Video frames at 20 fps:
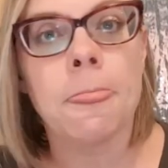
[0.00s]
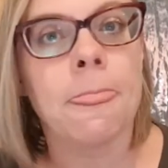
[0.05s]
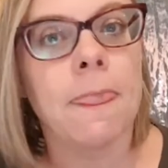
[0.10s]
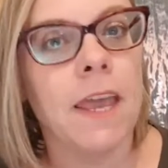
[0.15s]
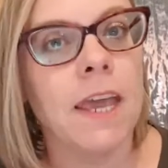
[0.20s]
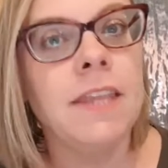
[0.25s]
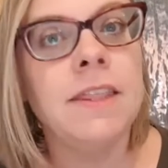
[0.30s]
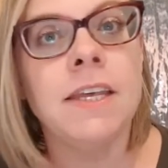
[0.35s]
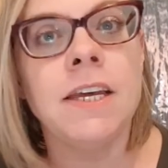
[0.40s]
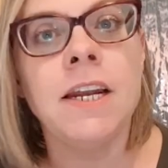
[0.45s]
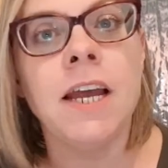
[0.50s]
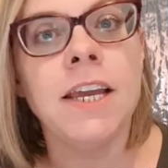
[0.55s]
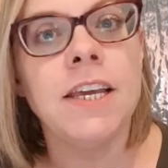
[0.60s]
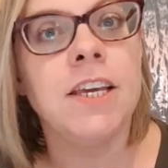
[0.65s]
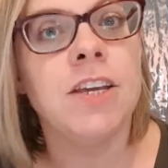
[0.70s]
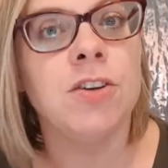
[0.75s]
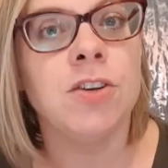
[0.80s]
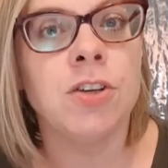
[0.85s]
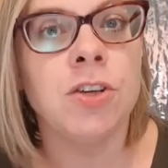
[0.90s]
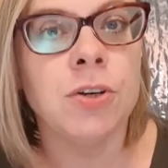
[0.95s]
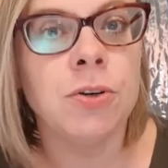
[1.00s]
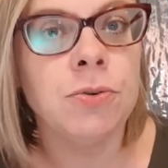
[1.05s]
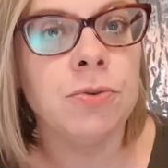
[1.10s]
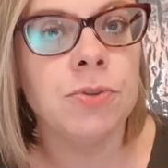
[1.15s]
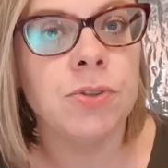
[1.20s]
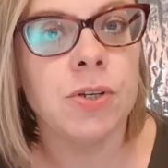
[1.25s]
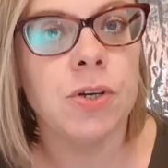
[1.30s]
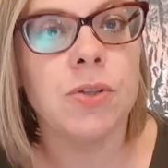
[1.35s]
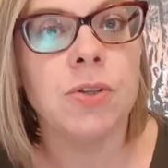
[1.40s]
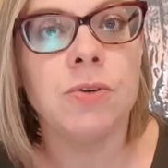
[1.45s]
then I could
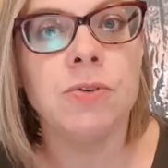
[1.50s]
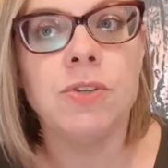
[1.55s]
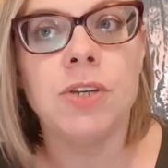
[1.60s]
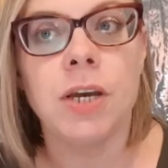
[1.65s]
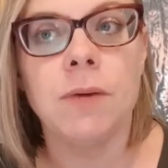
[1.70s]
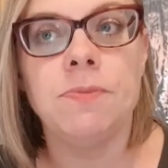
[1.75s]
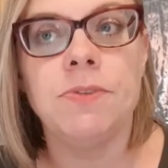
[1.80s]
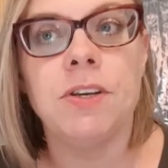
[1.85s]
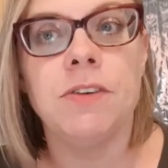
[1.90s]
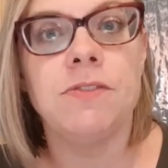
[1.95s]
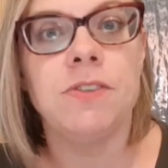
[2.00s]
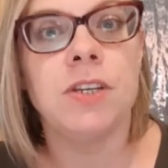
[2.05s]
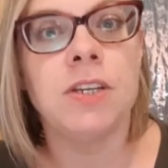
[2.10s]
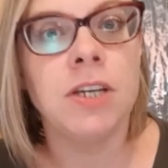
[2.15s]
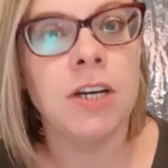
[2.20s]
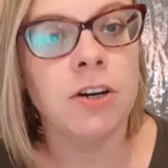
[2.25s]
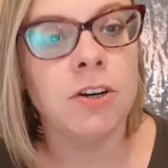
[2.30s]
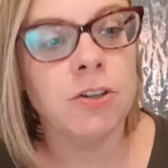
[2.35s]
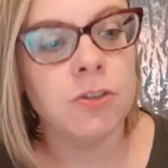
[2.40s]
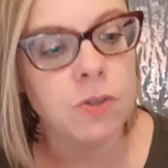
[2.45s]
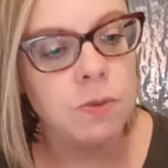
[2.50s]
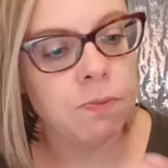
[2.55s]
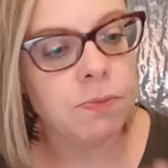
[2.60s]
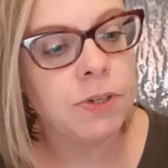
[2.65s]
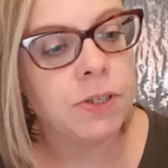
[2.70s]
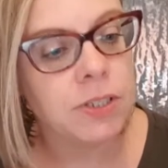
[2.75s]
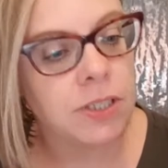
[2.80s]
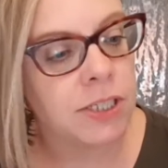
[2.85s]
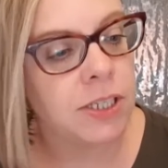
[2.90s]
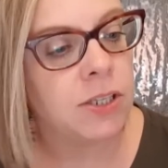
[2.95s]
use those types of scenarios,
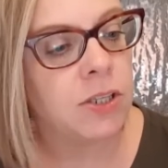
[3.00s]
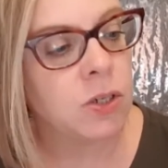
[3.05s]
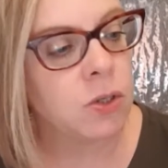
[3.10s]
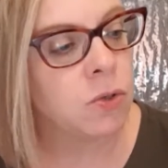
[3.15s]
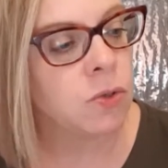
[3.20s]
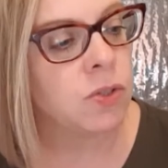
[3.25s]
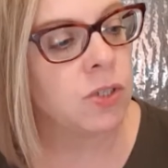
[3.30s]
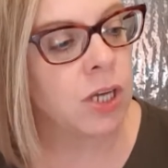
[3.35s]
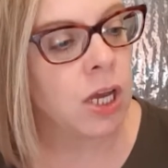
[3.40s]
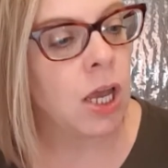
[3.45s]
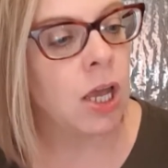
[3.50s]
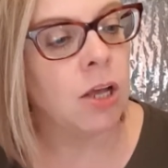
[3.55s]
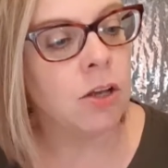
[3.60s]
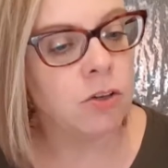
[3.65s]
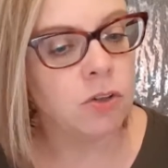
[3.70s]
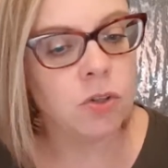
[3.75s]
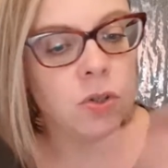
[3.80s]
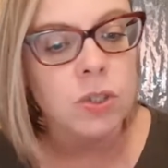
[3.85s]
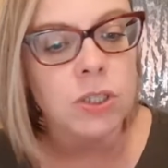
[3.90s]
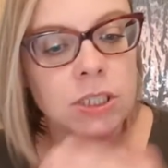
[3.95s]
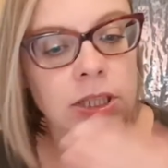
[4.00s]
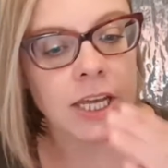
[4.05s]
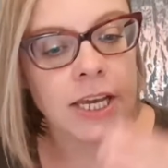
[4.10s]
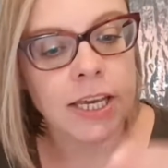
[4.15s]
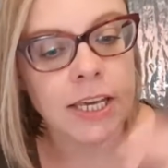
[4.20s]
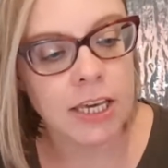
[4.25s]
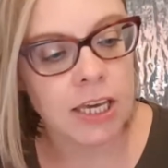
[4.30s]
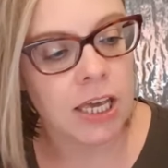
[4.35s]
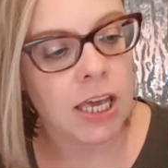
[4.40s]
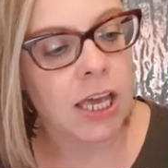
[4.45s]
building those sort of
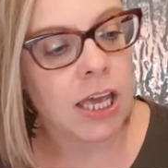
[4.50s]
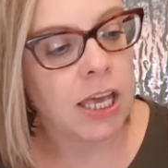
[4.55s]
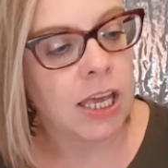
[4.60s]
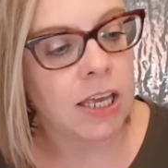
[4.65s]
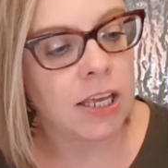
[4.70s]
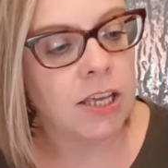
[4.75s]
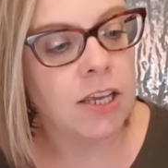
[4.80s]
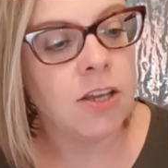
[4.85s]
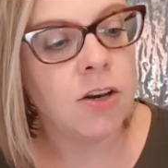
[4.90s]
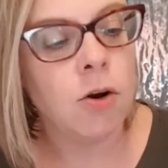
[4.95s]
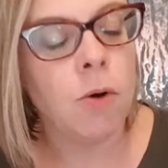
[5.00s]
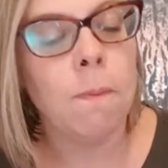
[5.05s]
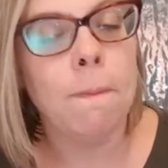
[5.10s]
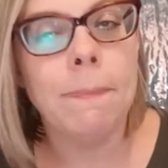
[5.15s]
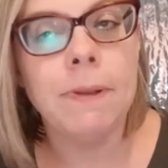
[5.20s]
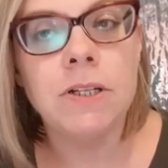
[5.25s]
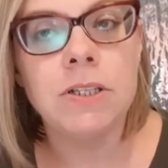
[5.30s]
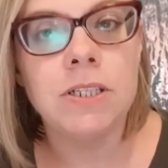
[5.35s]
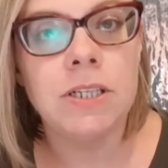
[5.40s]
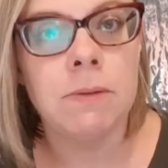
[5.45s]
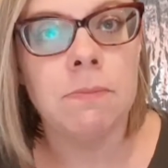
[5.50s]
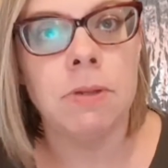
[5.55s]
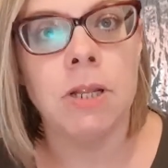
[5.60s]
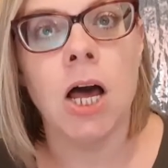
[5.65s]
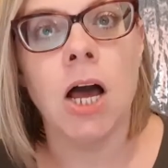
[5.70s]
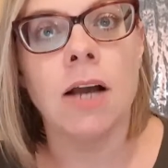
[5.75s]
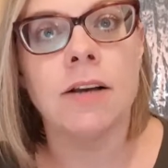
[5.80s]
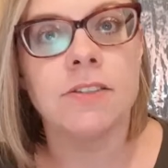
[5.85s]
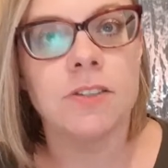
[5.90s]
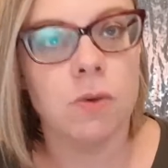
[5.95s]
like, building
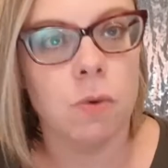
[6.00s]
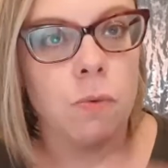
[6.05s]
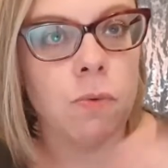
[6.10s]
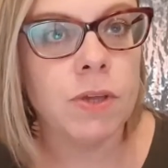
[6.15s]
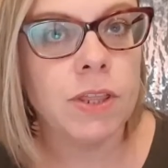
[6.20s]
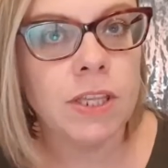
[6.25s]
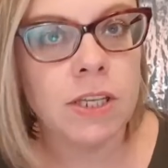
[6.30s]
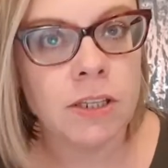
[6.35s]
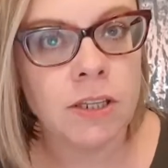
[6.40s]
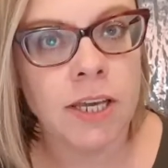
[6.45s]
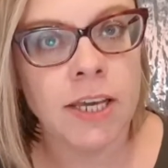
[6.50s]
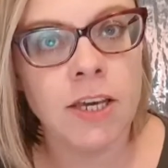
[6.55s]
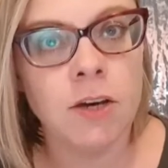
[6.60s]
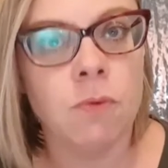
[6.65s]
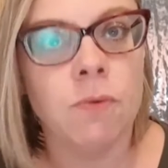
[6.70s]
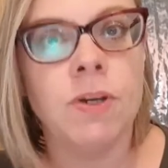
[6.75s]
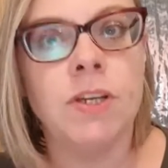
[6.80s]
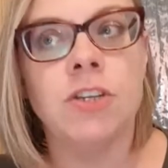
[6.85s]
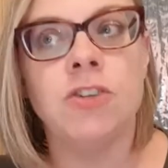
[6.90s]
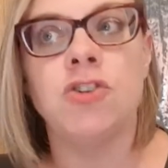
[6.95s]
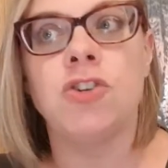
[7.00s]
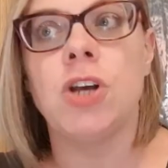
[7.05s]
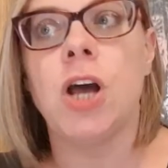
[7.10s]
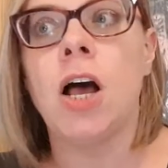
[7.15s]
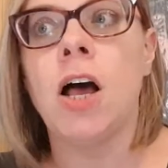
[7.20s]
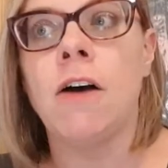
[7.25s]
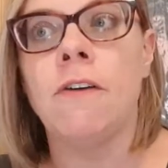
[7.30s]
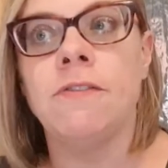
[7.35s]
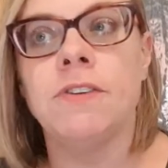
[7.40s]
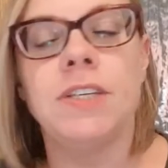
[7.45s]
blocks with the language
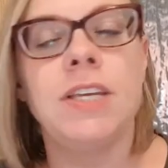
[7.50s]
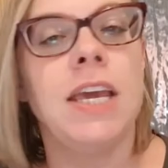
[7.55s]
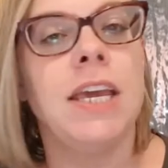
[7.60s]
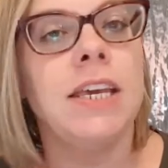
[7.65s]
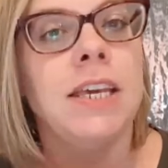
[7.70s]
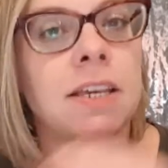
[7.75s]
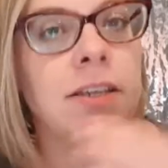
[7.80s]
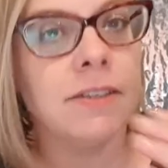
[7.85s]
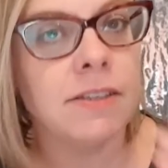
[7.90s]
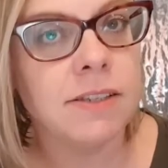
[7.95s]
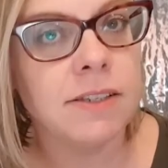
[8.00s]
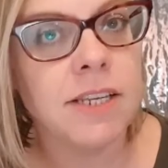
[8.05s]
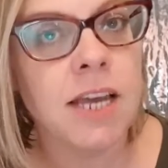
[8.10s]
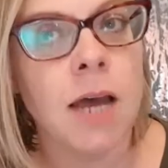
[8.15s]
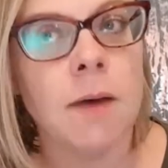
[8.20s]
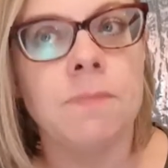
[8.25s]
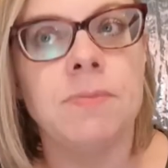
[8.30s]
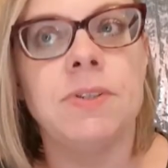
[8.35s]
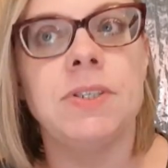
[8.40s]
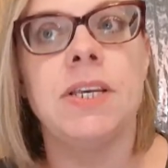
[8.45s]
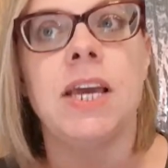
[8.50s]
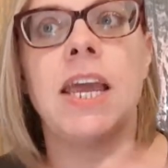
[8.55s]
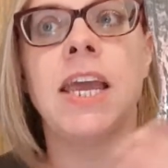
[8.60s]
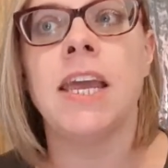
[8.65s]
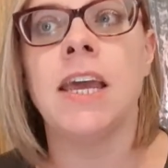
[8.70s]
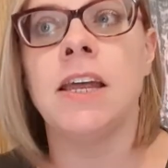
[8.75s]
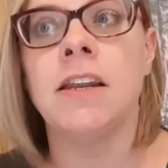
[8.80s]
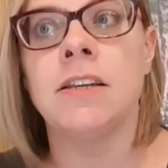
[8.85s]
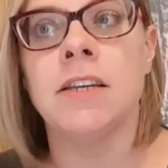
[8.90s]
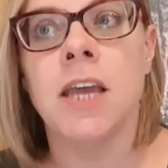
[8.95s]
of taking steps
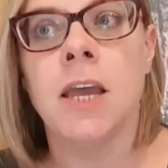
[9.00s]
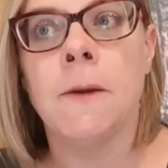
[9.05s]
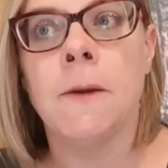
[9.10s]
and